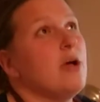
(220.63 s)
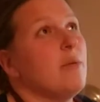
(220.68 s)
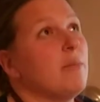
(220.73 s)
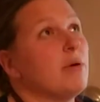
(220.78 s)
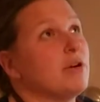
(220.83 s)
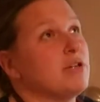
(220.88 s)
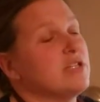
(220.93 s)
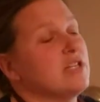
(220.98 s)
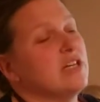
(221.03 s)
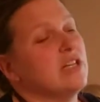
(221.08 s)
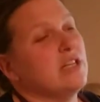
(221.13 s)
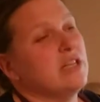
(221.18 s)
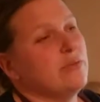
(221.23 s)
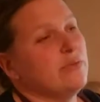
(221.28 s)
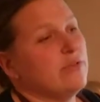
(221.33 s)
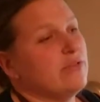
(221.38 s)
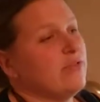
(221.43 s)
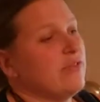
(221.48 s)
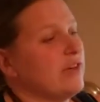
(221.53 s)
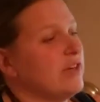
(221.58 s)
personally
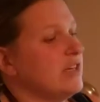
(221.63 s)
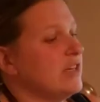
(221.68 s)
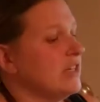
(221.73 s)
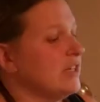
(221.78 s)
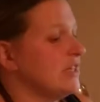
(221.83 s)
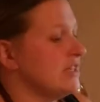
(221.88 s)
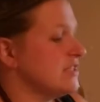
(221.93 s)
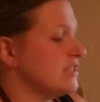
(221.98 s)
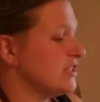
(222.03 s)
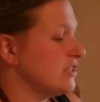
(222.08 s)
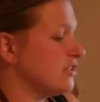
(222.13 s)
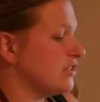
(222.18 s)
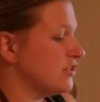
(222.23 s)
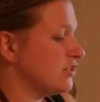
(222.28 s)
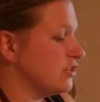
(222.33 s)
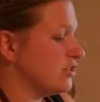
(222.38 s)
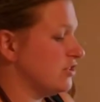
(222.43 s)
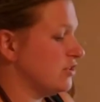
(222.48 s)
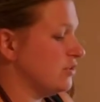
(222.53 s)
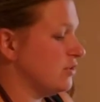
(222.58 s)
would find it easier
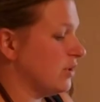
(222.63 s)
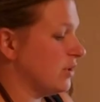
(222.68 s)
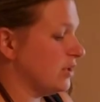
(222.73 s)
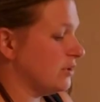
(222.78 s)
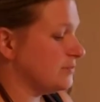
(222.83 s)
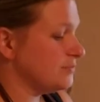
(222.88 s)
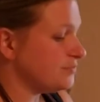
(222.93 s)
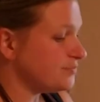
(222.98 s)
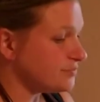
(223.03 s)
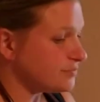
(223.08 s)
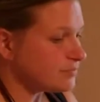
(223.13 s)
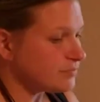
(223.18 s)
to